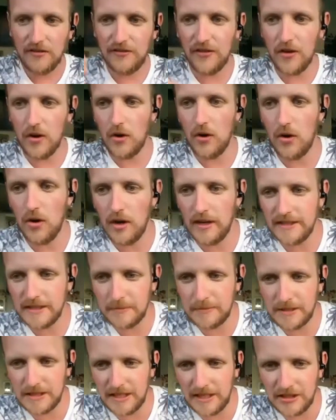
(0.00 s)
4,
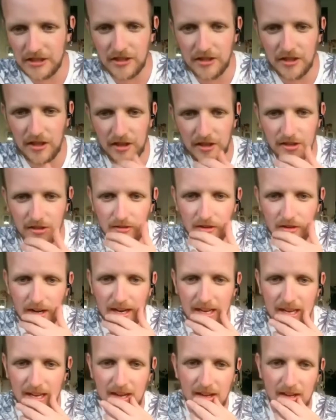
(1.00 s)
into position,
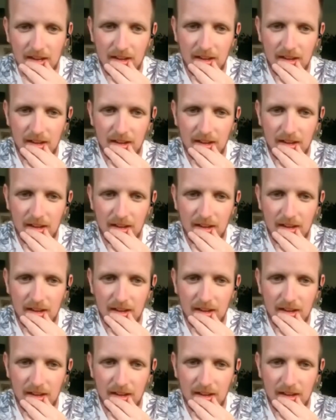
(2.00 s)
3,